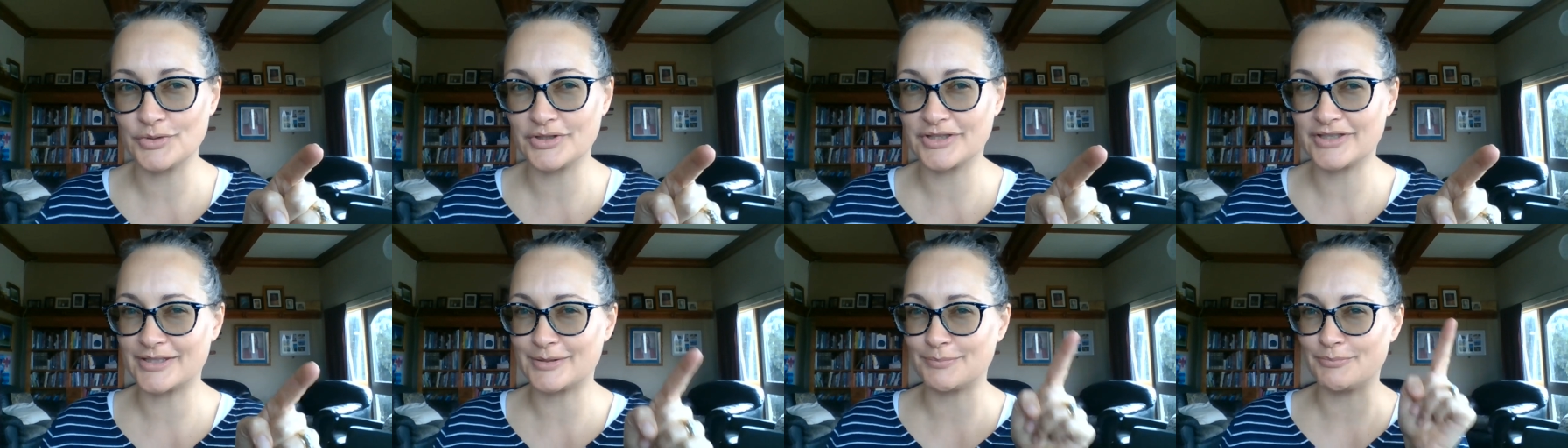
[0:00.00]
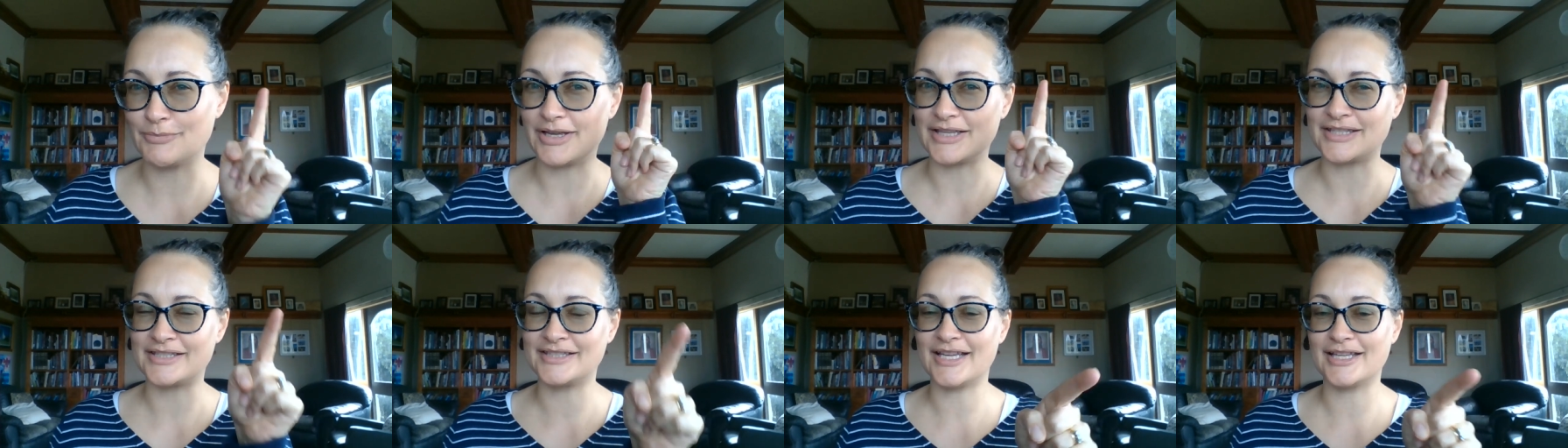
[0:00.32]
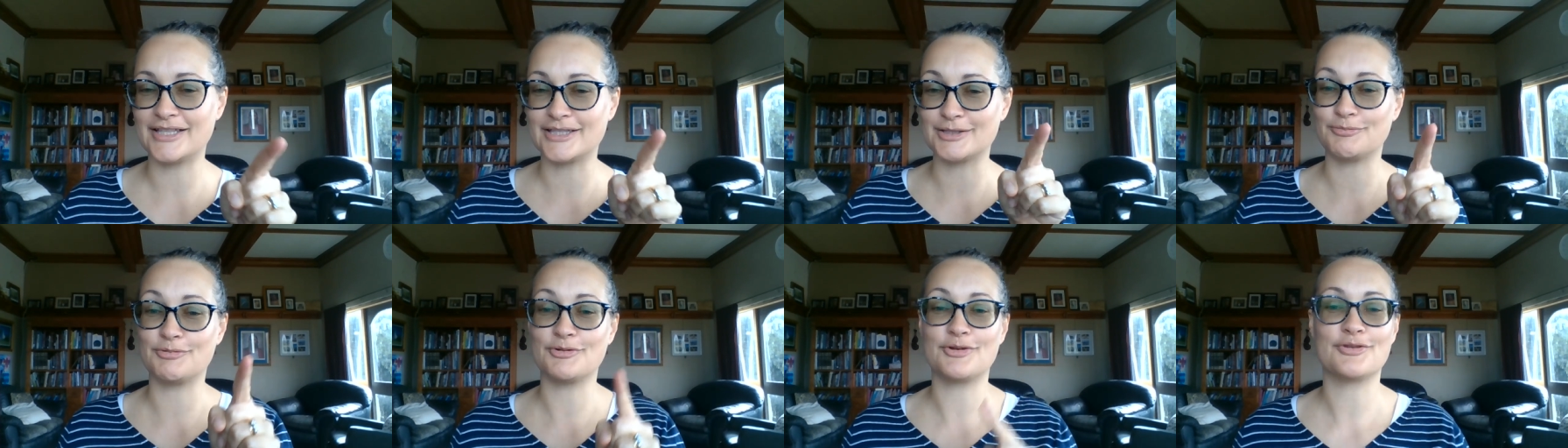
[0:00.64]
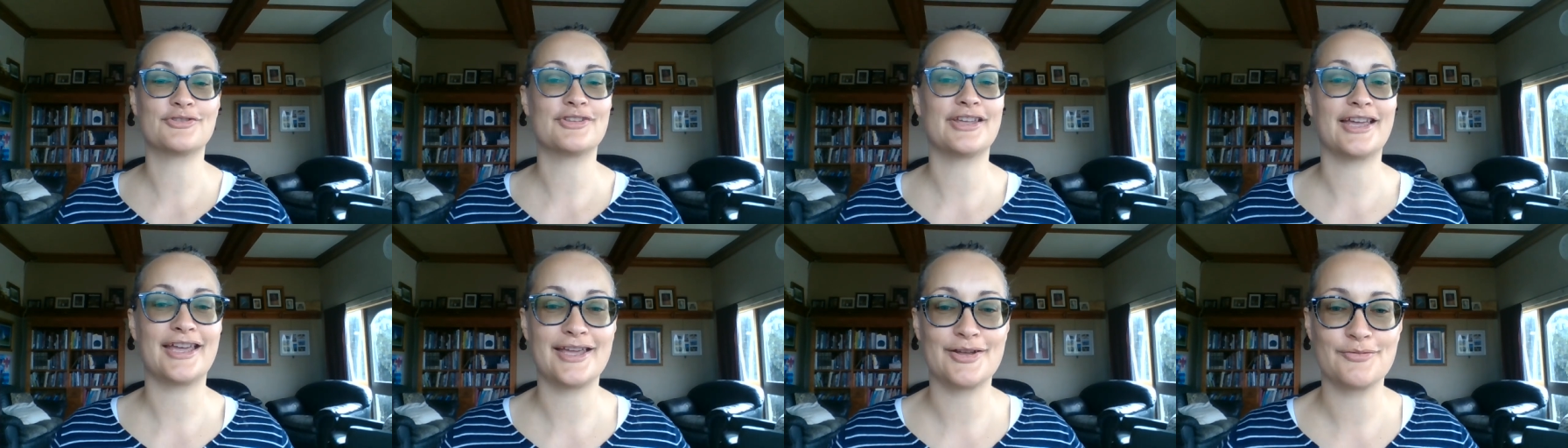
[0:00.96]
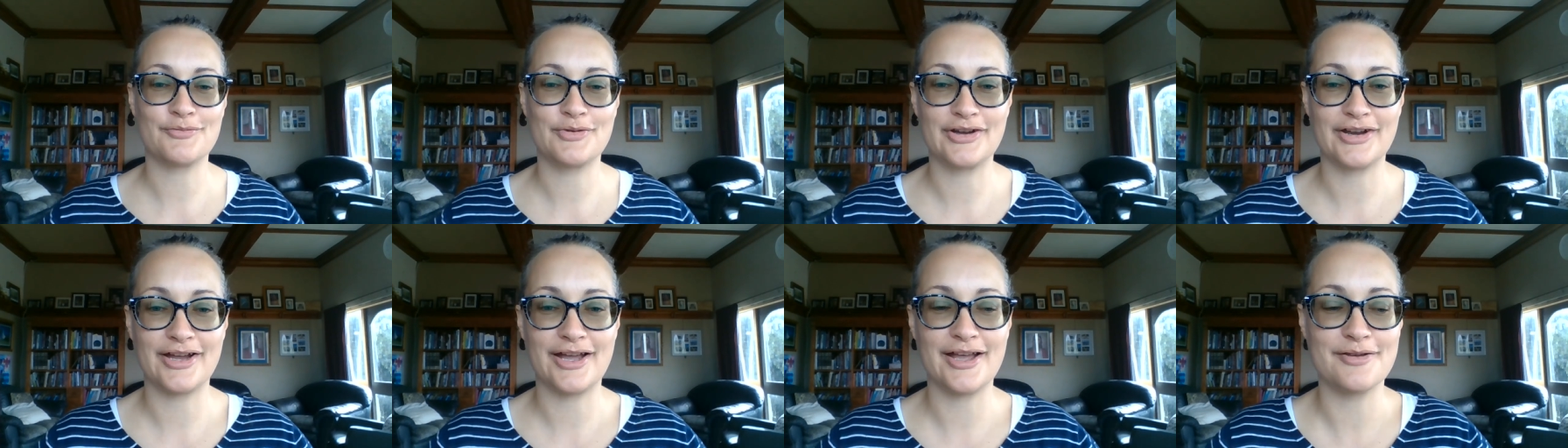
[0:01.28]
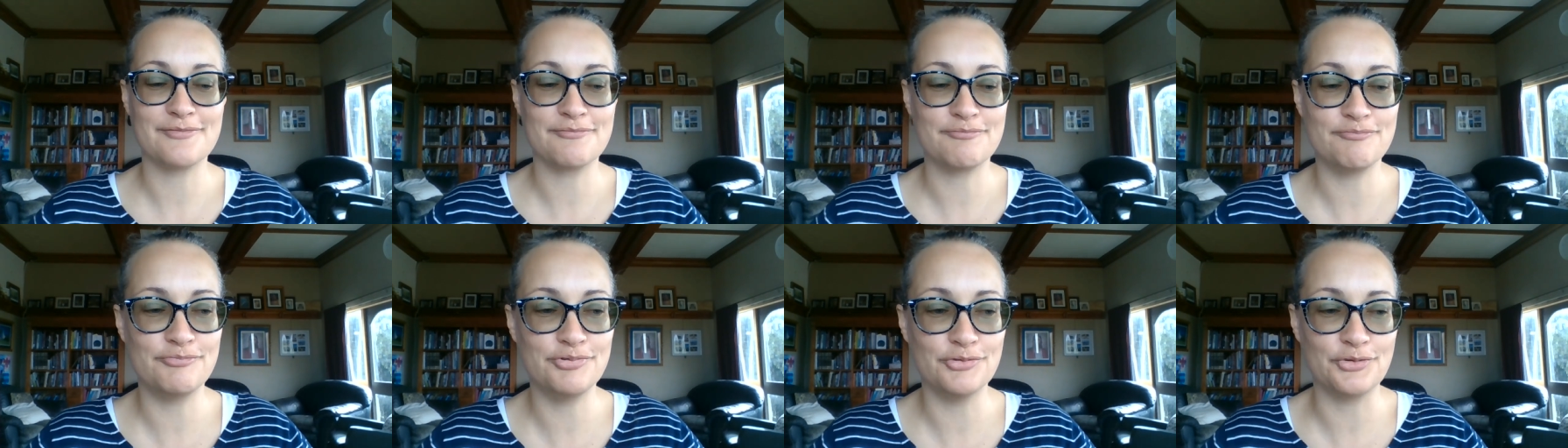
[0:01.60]
which is my son's birthday, and when
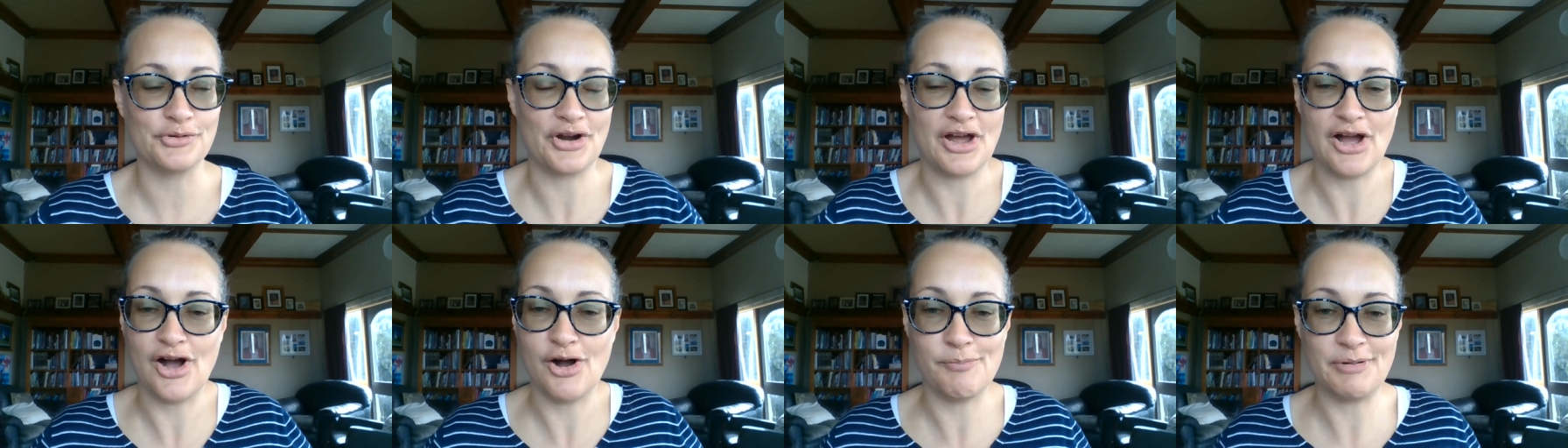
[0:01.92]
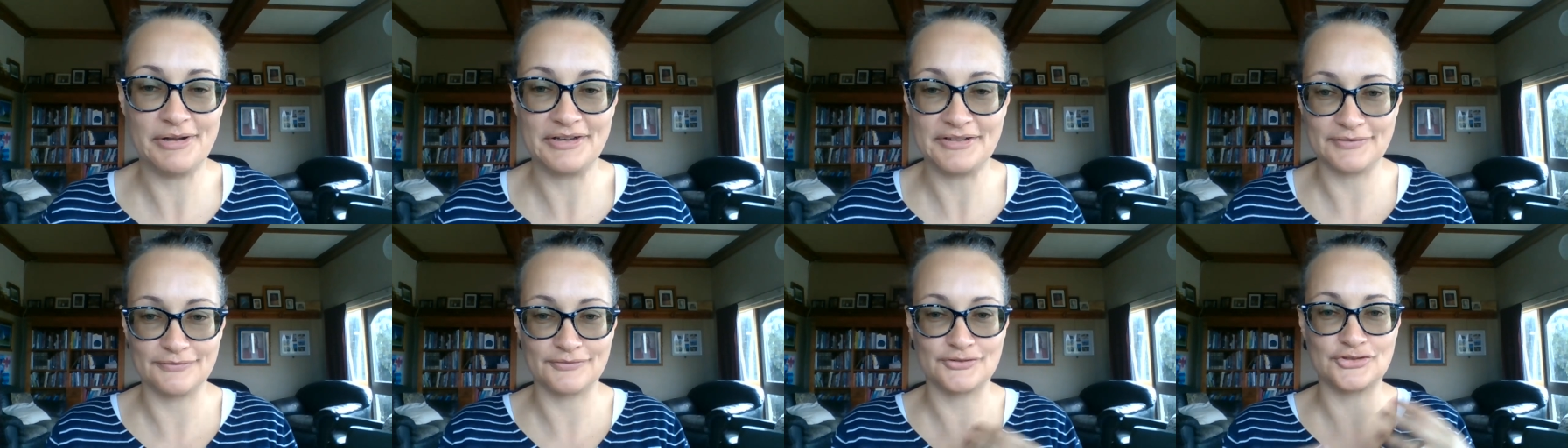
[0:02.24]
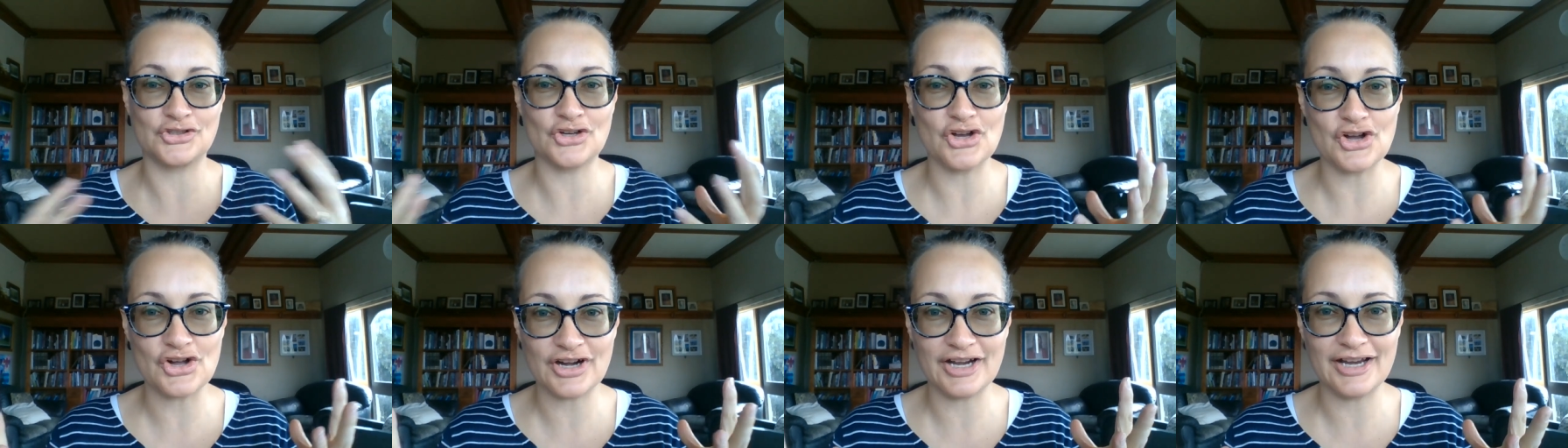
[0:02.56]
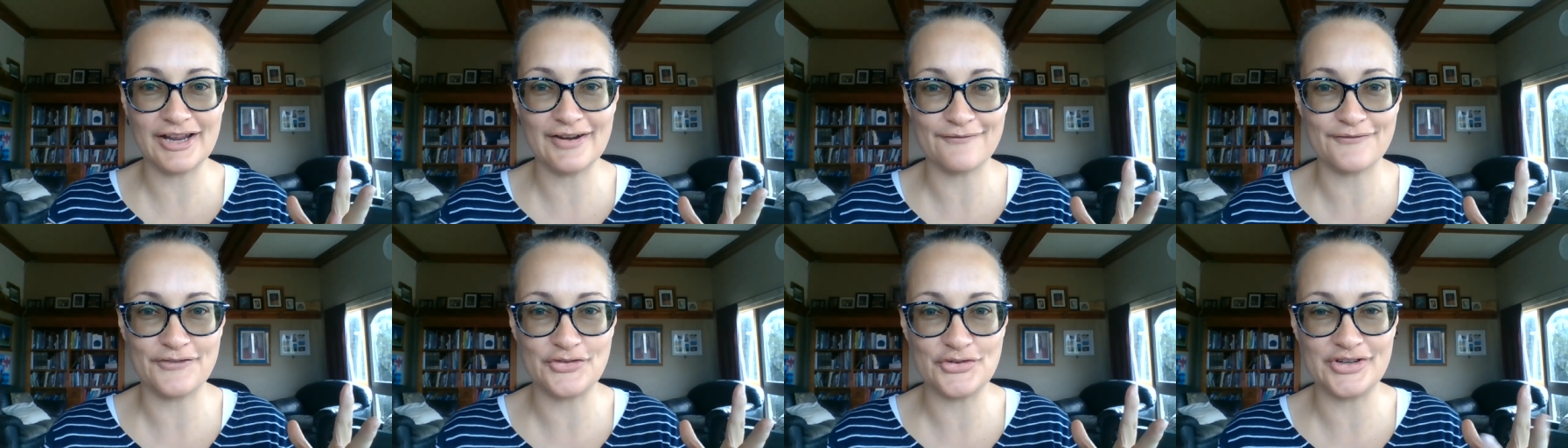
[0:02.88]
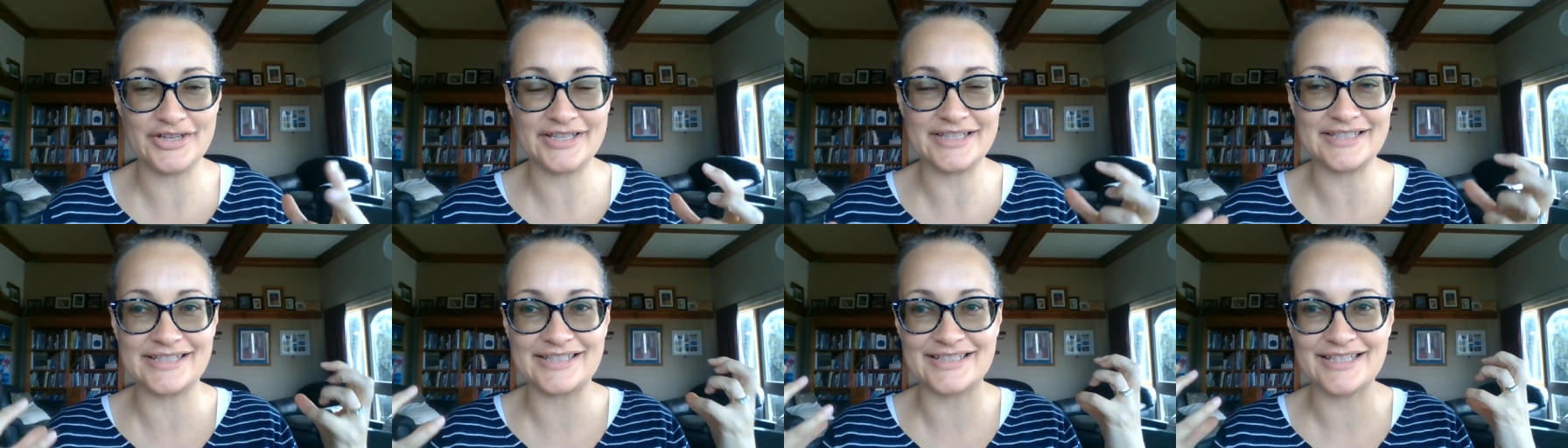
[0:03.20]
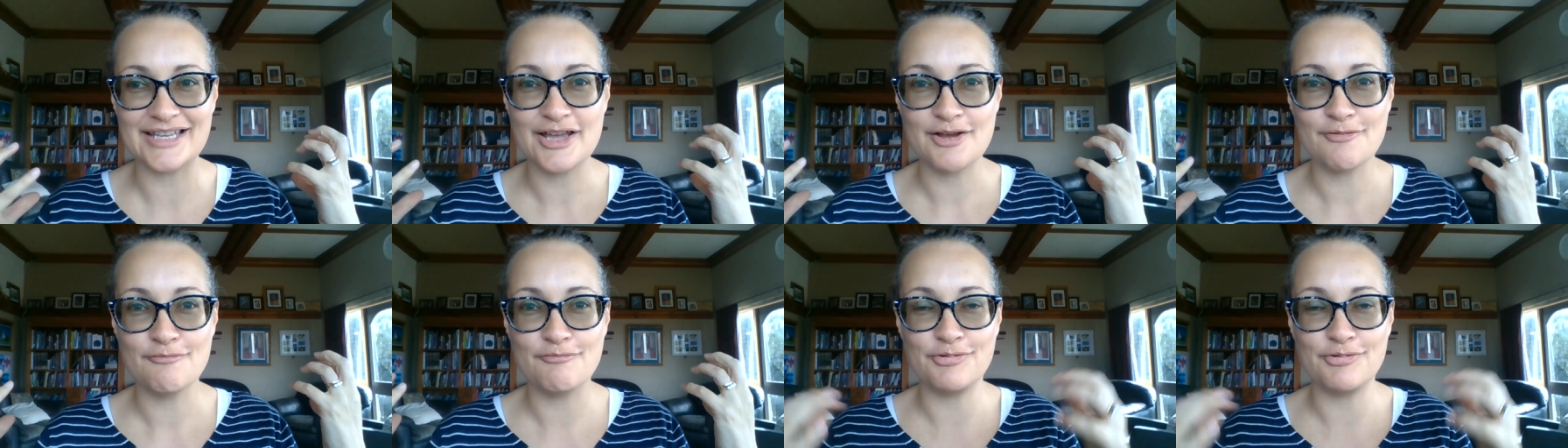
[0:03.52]
I bought a whole bunch of chocolate for his